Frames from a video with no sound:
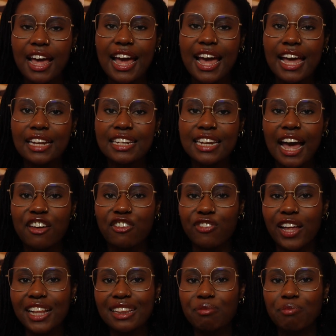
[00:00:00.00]
And I
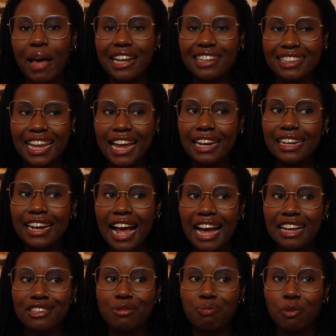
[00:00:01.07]
felt back then
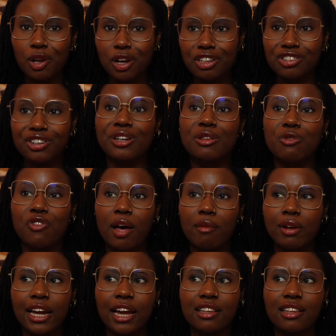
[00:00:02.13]
I splurged on this fabric.